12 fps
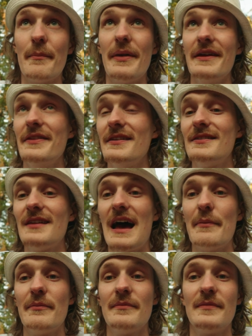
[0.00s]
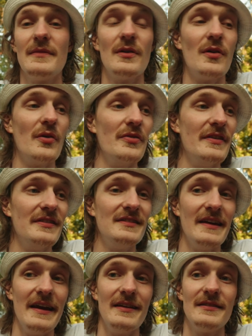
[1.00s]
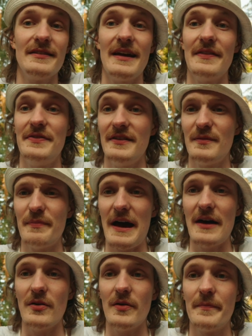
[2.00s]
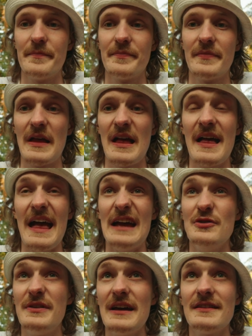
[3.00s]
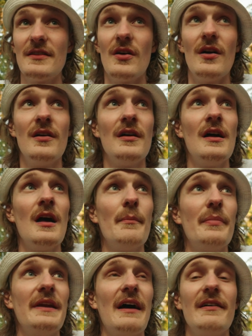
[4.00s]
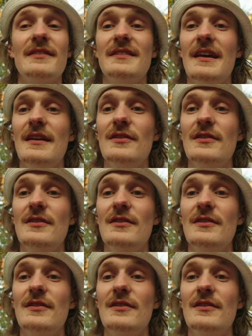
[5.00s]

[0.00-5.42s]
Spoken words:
by this time or this date at this battle. And you get that all. But now let's say